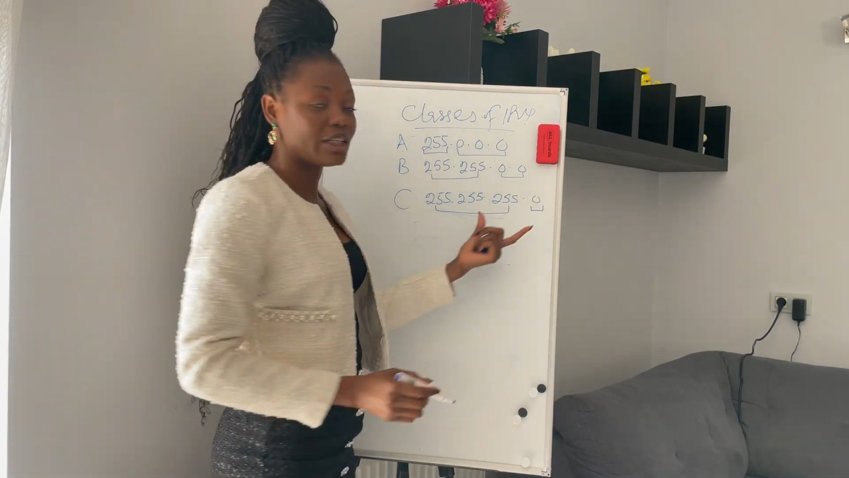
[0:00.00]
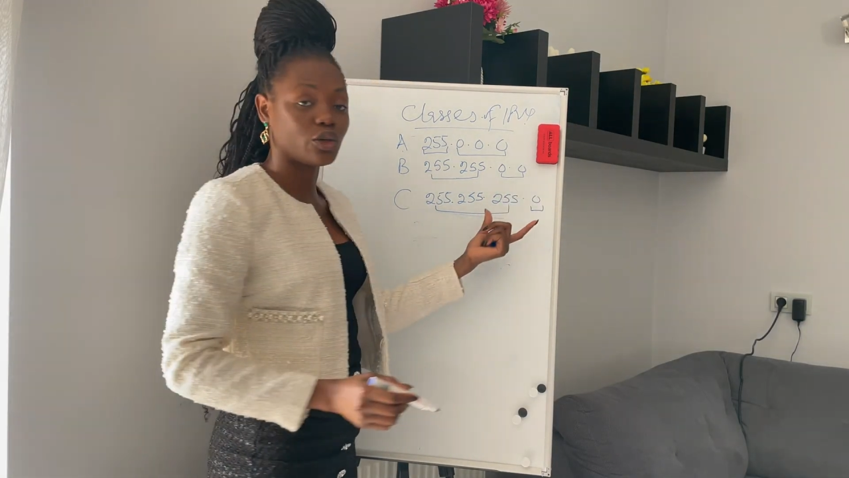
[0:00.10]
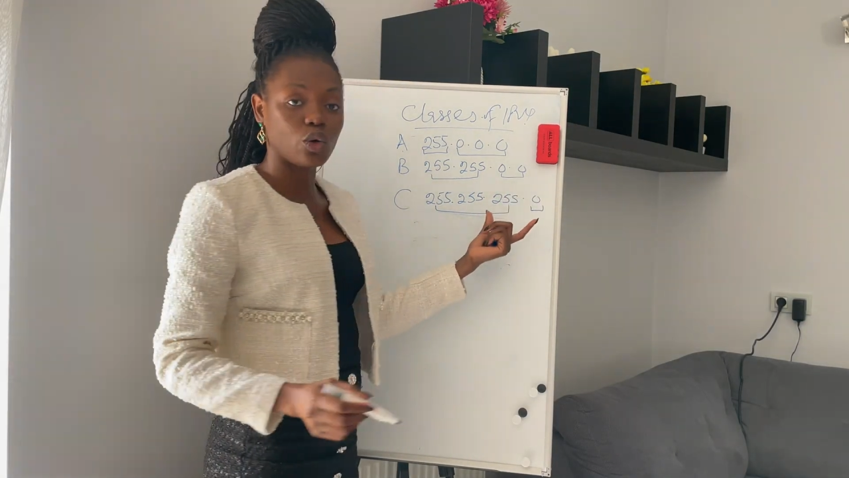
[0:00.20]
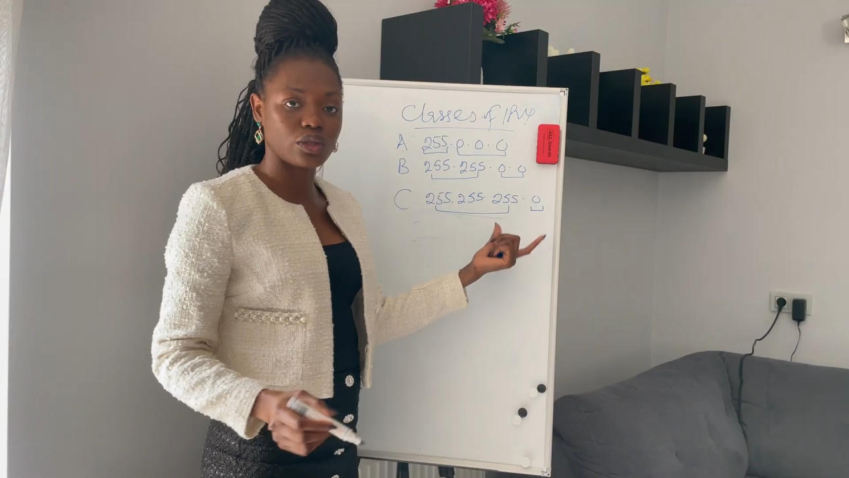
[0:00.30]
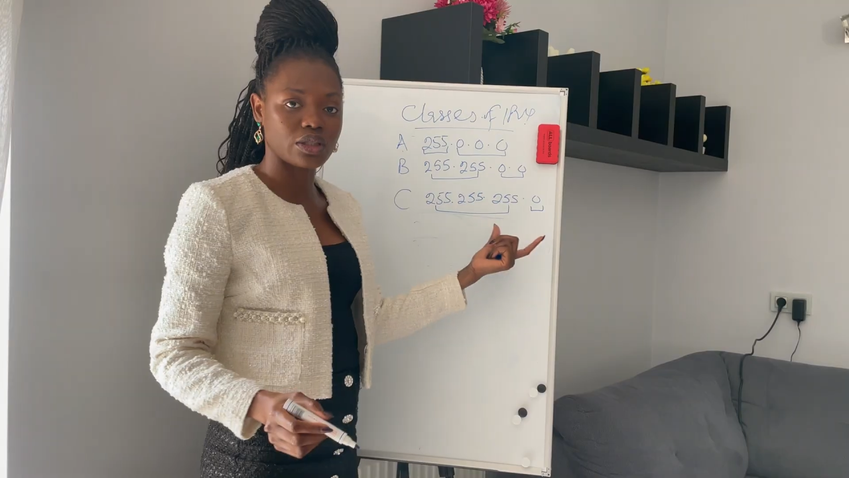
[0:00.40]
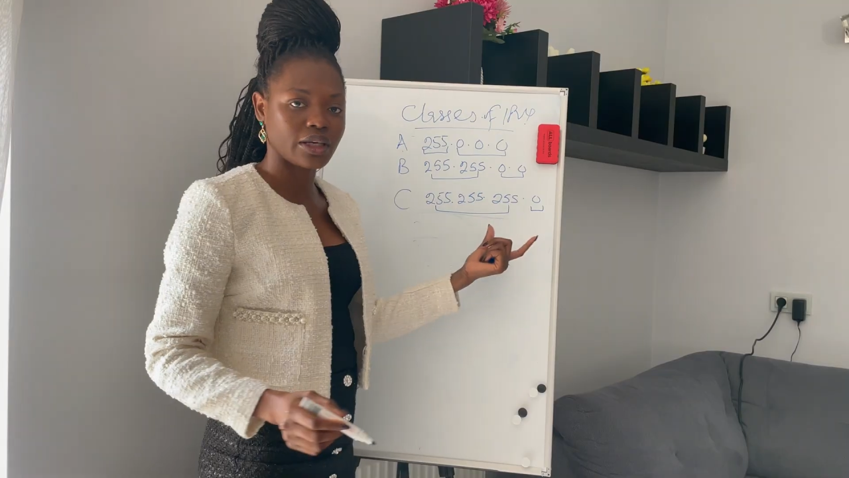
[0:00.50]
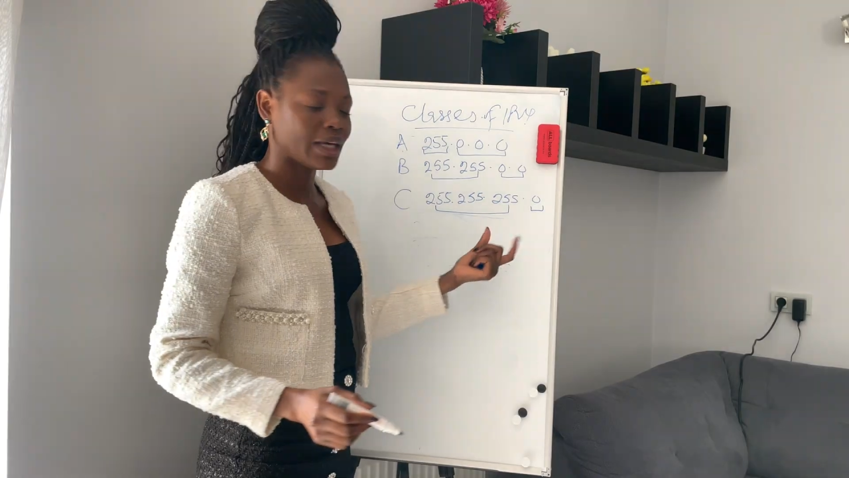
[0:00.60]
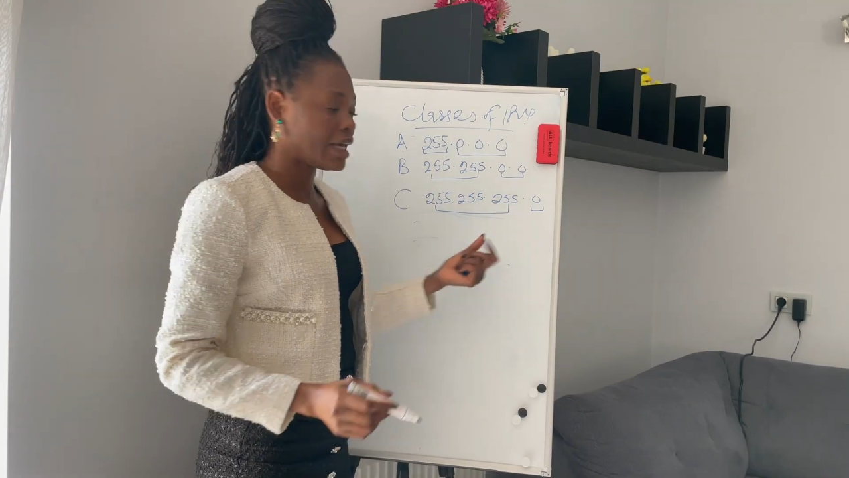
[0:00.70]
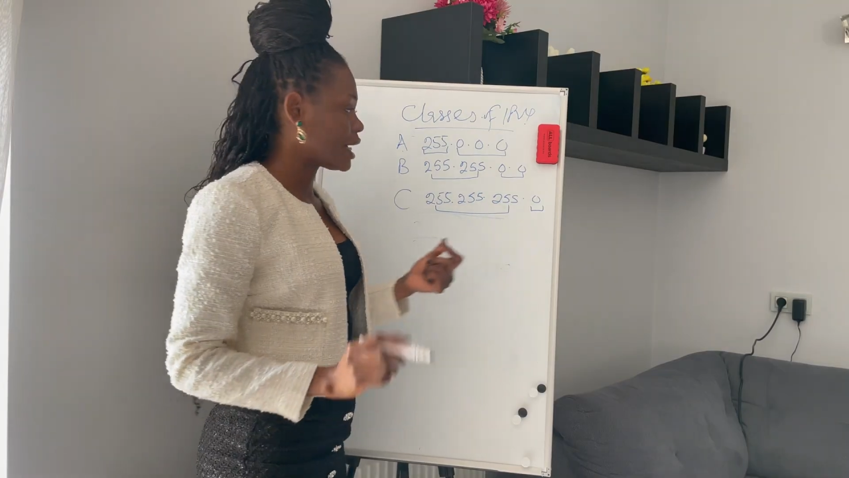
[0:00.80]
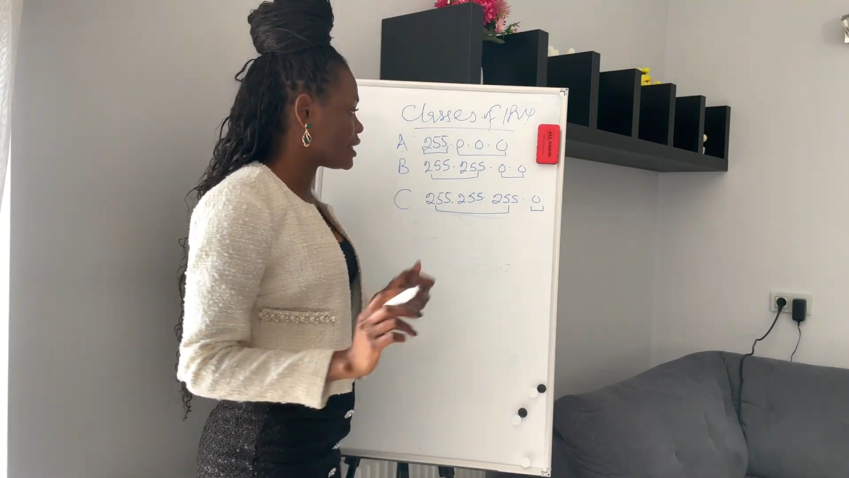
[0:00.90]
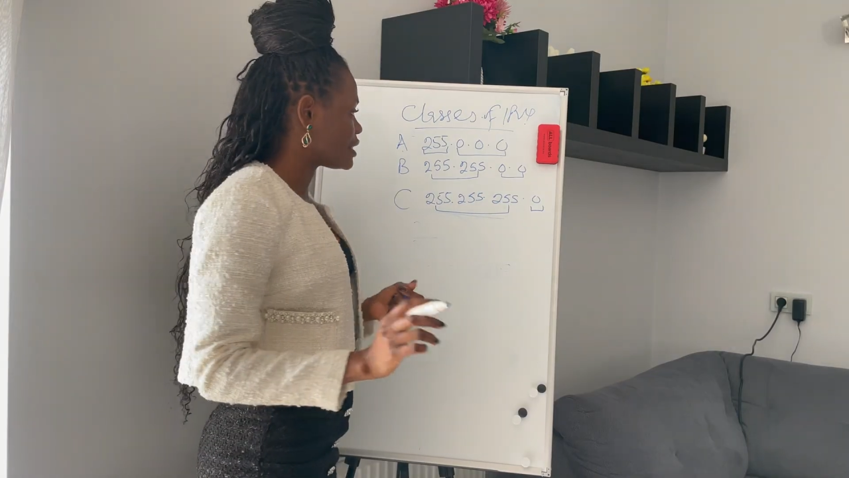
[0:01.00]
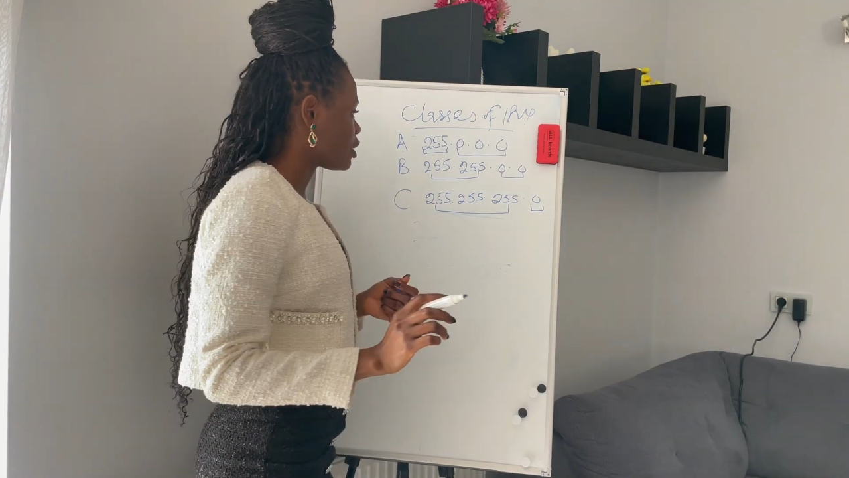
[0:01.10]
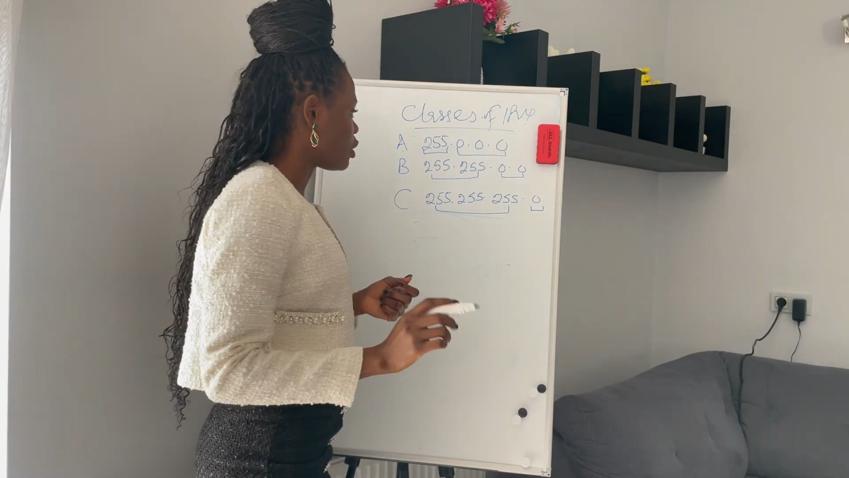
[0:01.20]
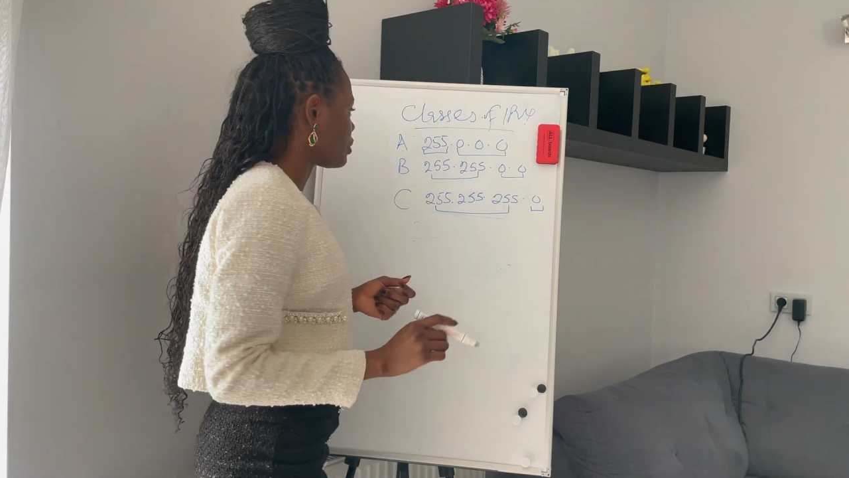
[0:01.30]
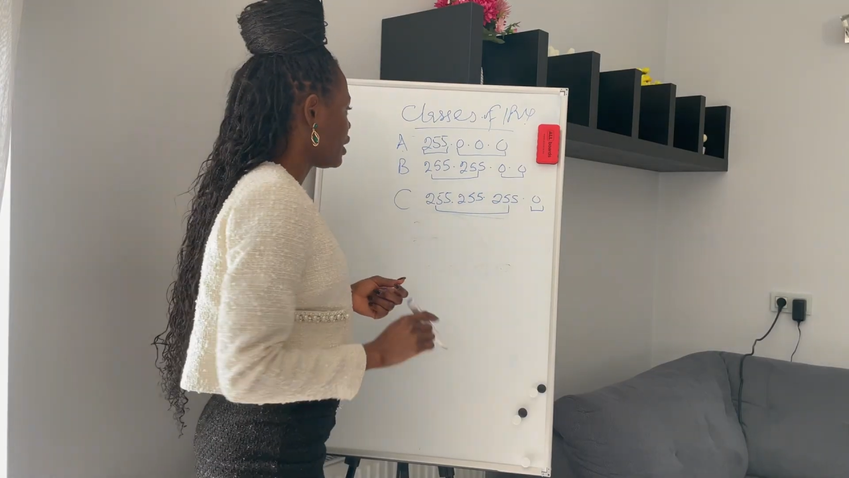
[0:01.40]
host can take up.